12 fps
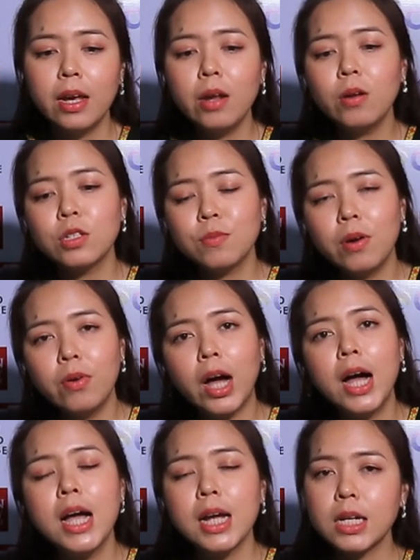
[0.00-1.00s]
And
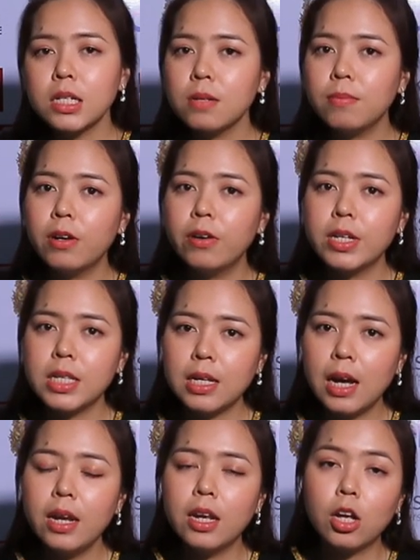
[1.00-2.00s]
tomorrow, customer is
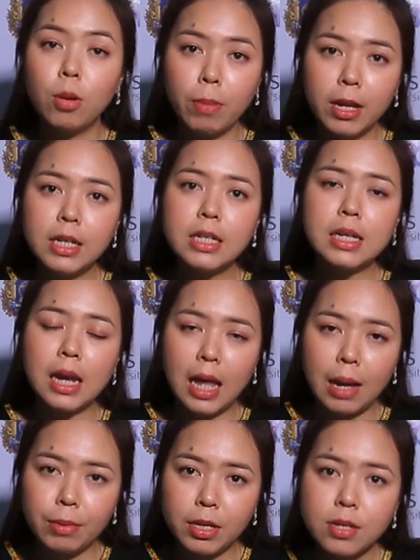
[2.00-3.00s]
Sigani complaining the
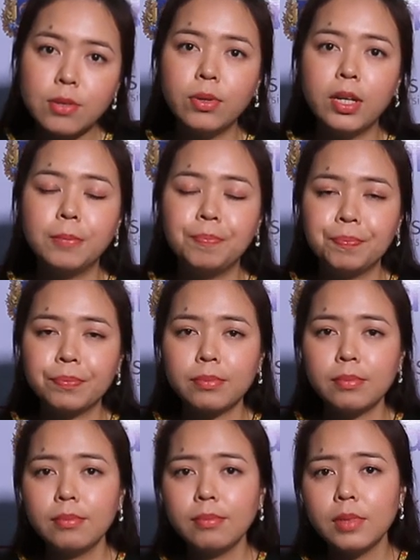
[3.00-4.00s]
lobby, so ye.
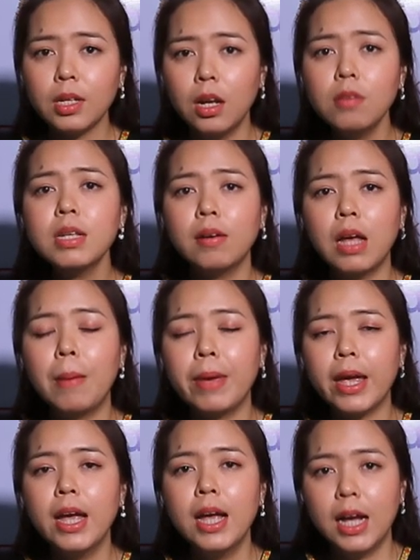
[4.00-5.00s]

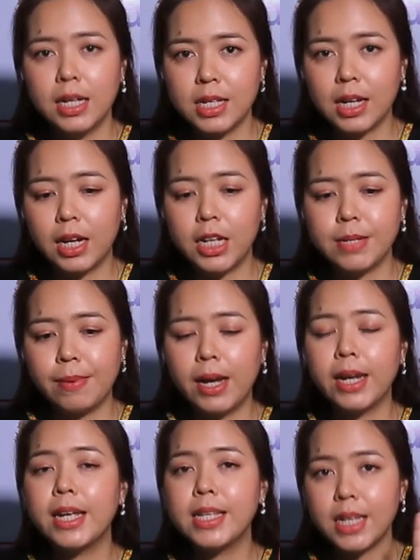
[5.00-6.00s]
Losayame, a tackley to my
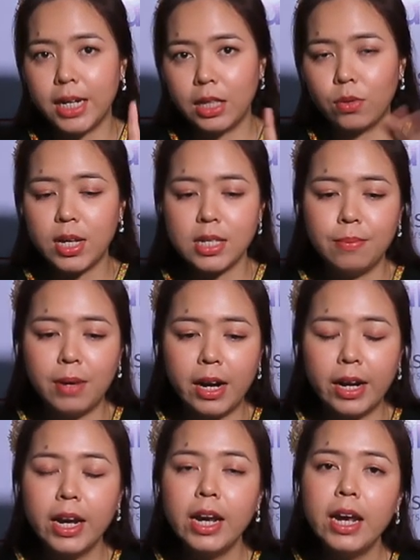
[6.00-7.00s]
little net
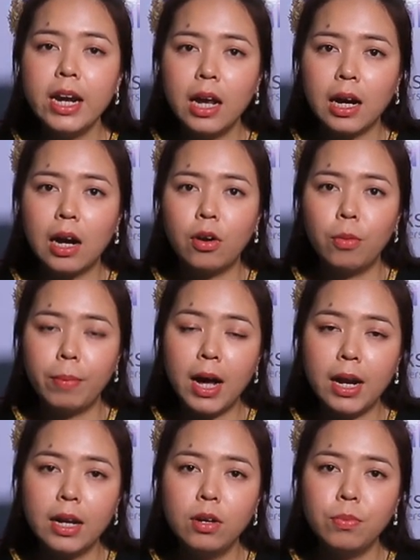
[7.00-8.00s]
watermare, and a garo
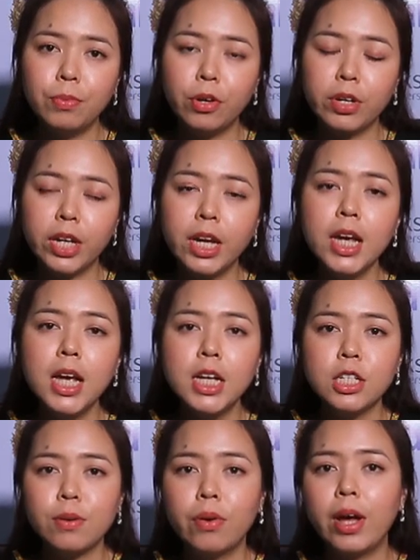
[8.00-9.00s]
ballet loop joy,
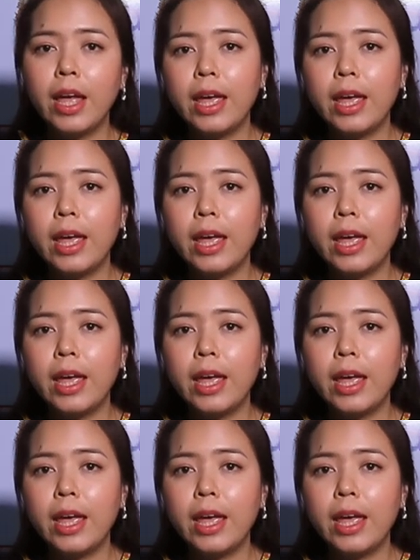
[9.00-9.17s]
Jora